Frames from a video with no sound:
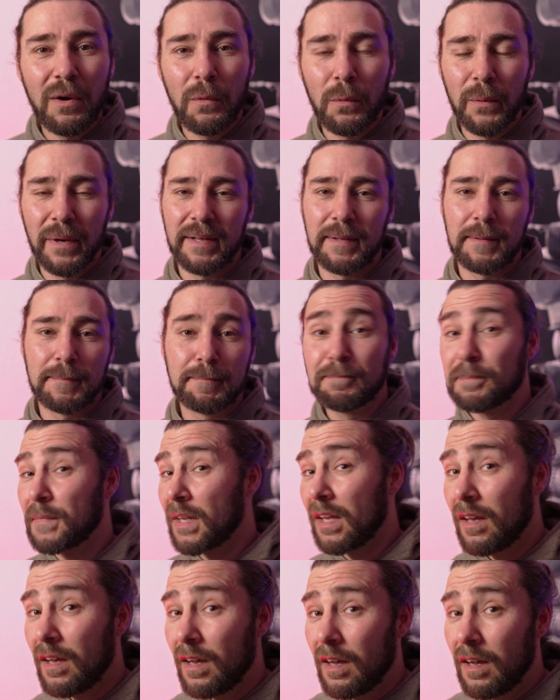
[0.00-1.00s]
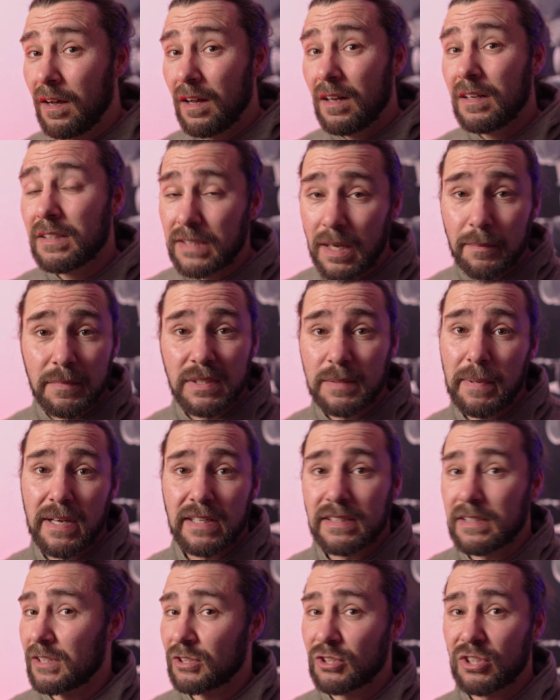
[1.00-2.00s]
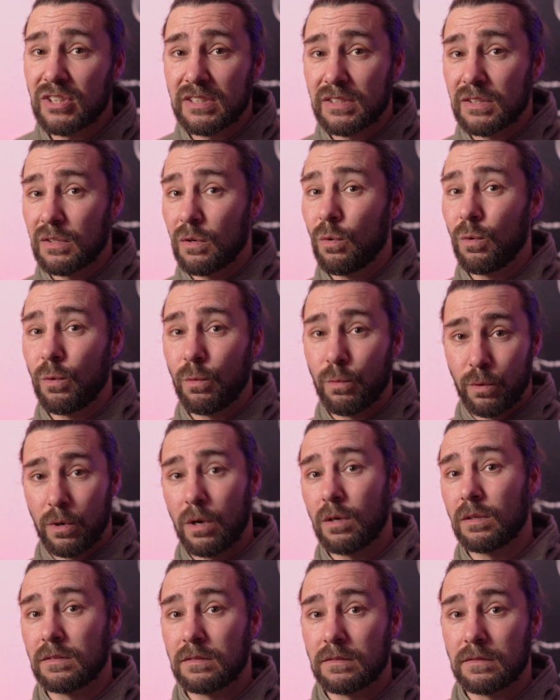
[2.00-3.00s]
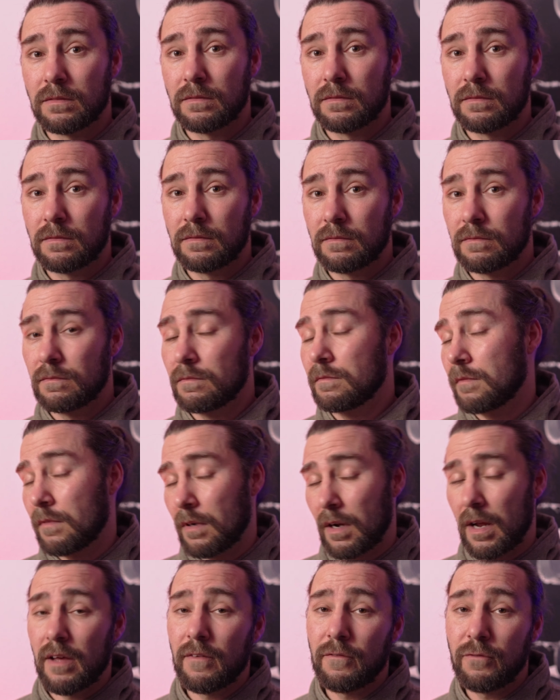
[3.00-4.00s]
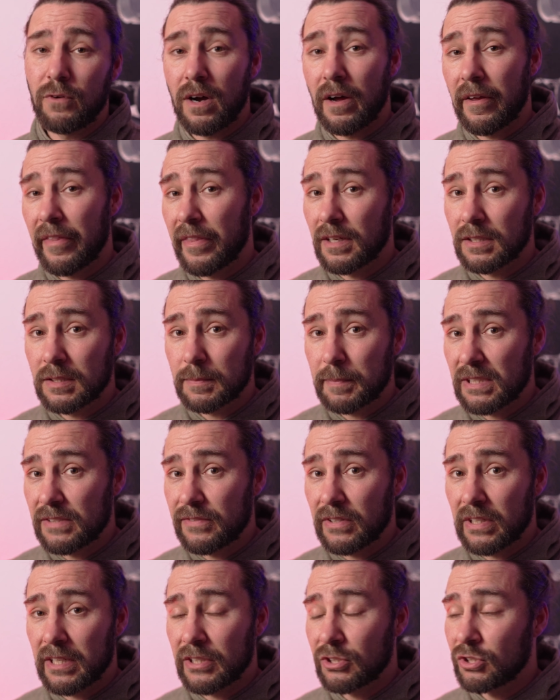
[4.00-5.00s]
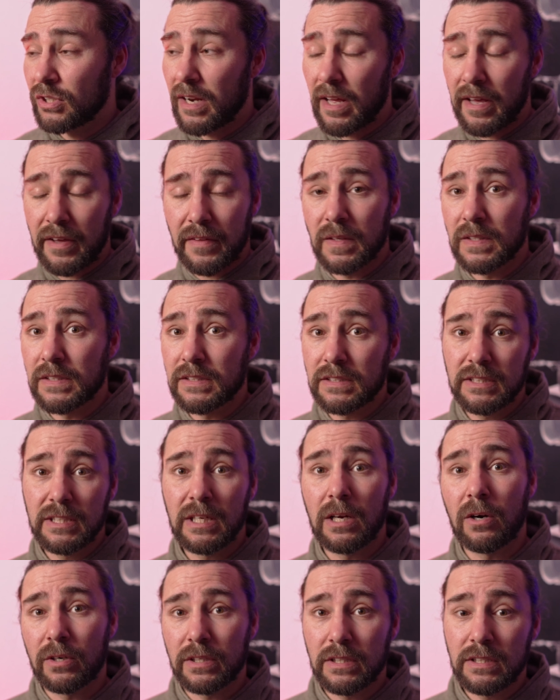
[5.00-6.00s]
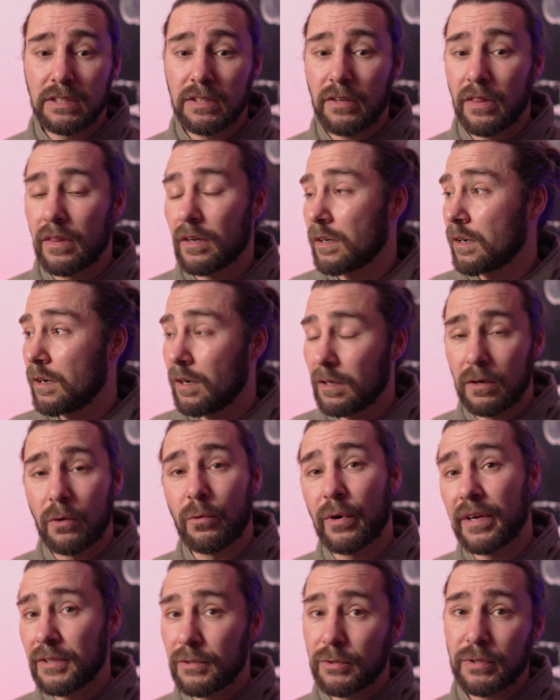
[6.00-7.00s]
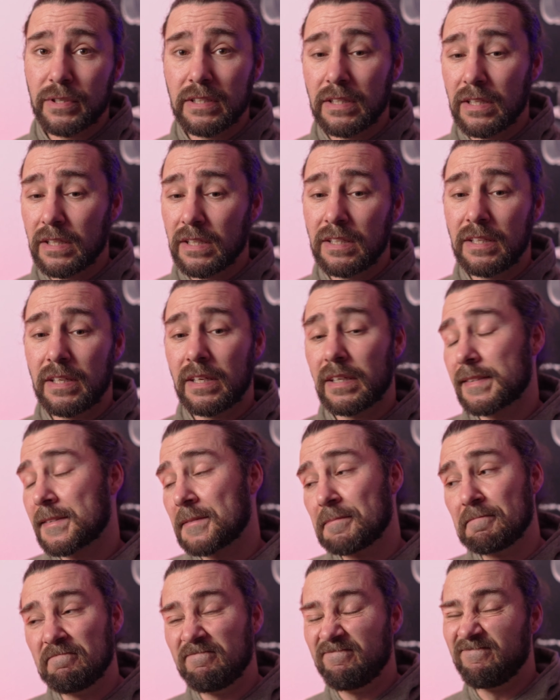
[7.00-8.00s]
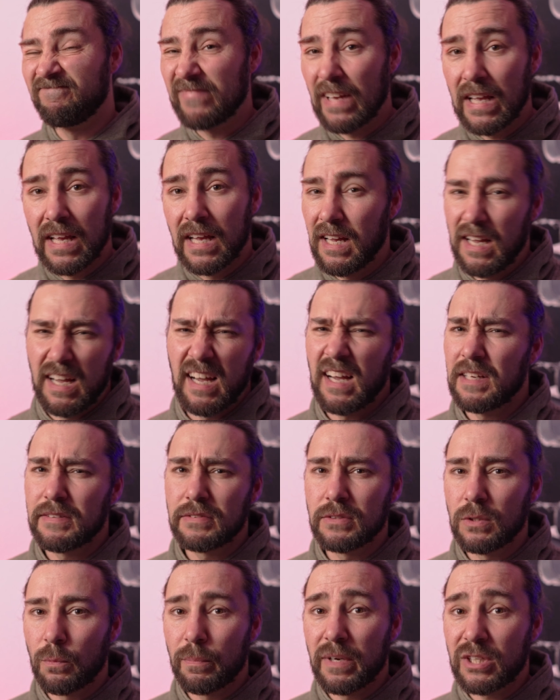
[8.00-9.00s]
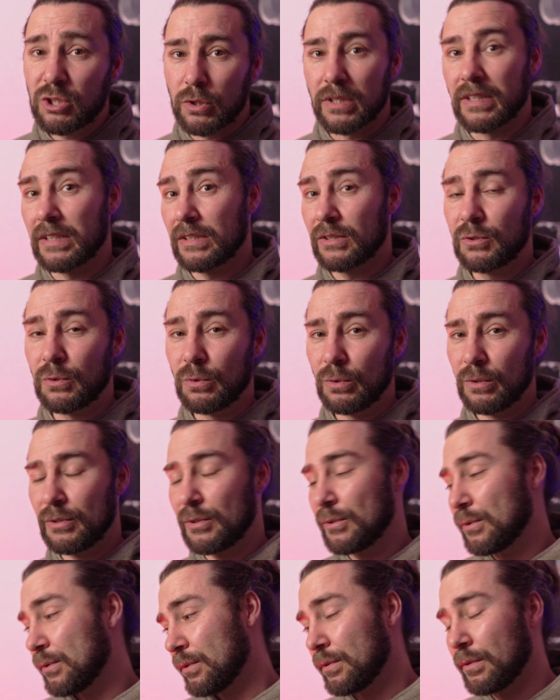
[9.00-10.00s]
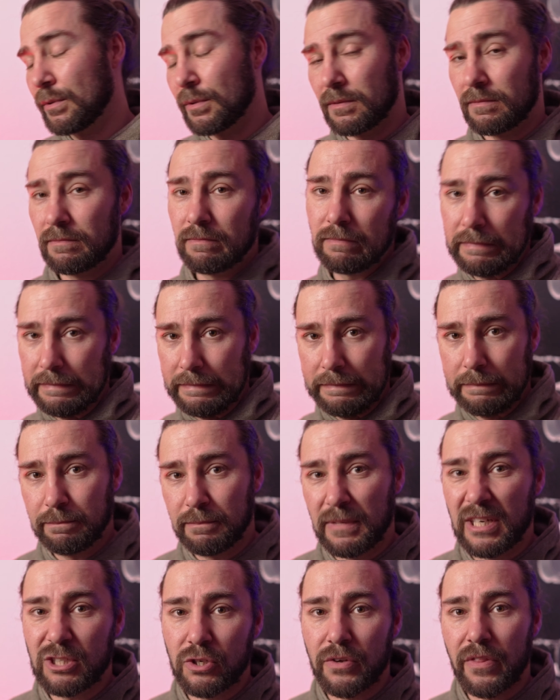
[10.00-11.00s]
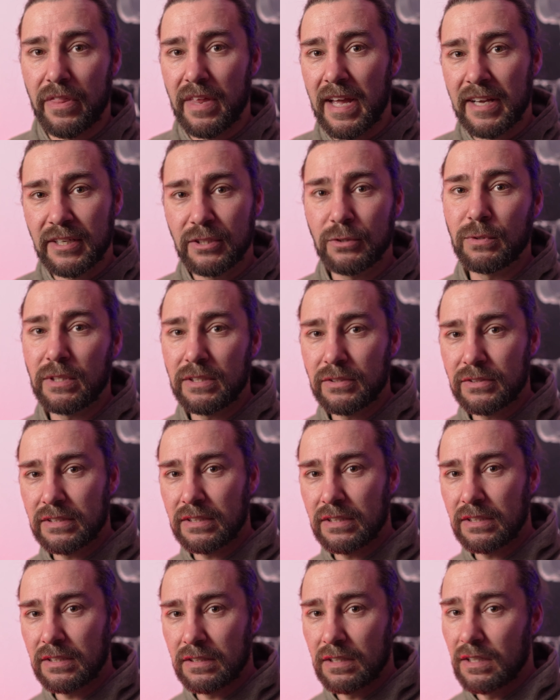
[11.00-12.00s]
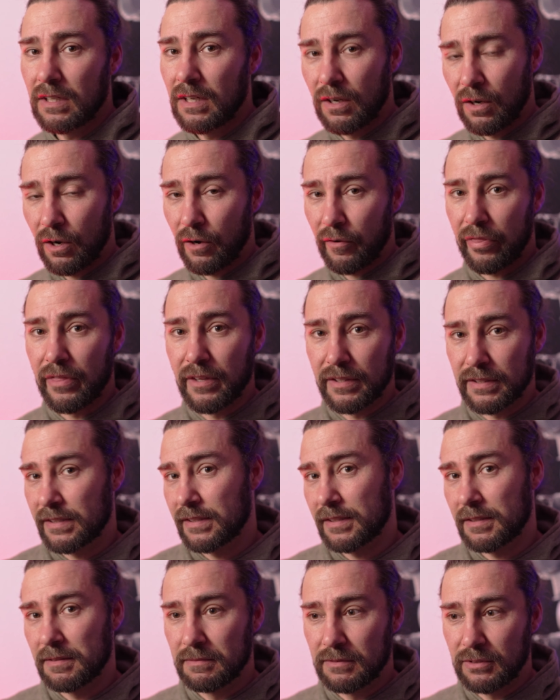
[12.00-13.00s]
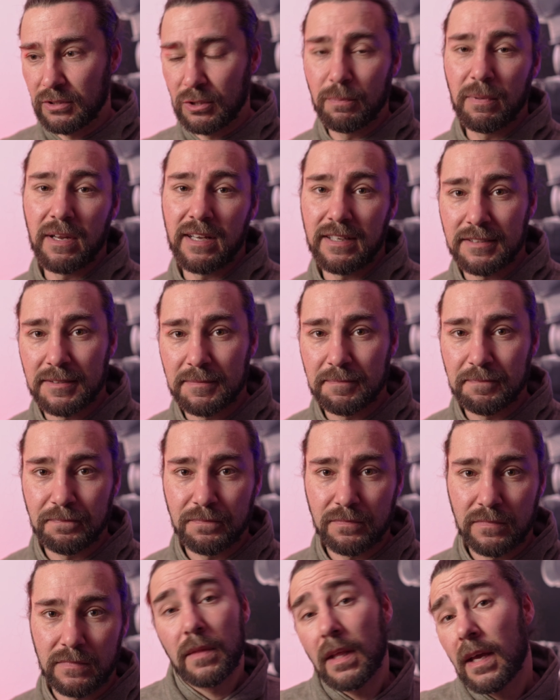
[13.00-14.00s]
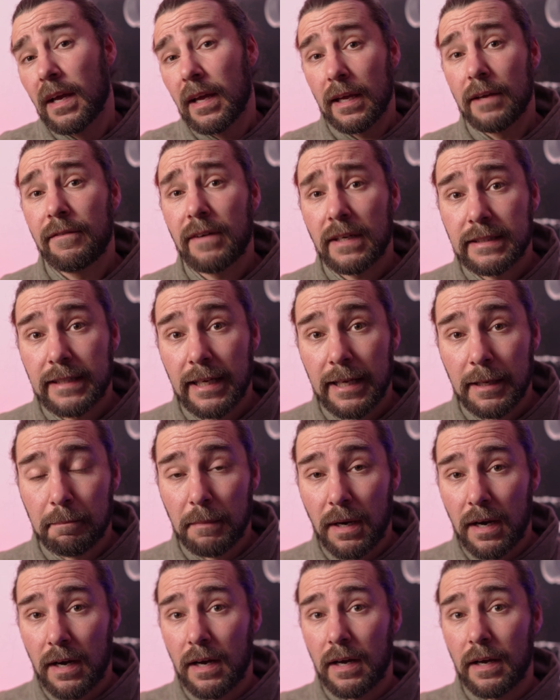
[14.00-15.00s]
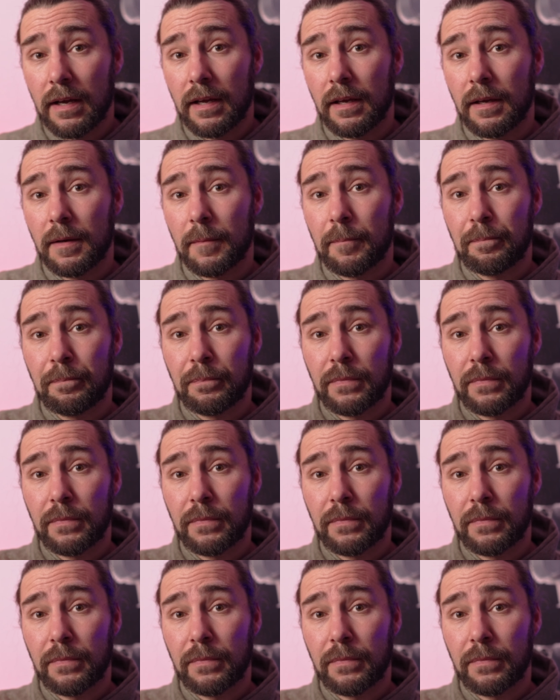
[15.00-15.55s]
Well, some specs are just wrong. For other specification like the CRE, the color rendering index, I have no measuring tool to measure the accuracy of this tube light. If I take my